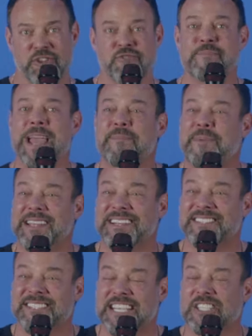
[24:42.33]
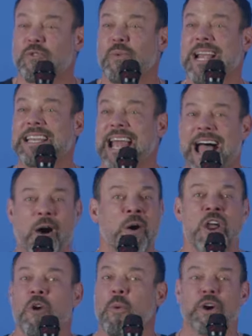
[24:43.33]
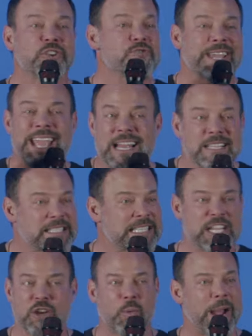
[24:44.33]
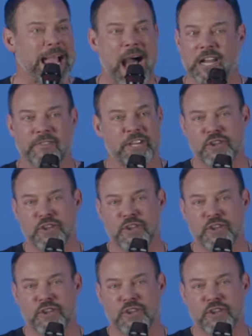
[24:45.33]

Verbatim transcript: You may be in a season right now where you can't see your way out of it.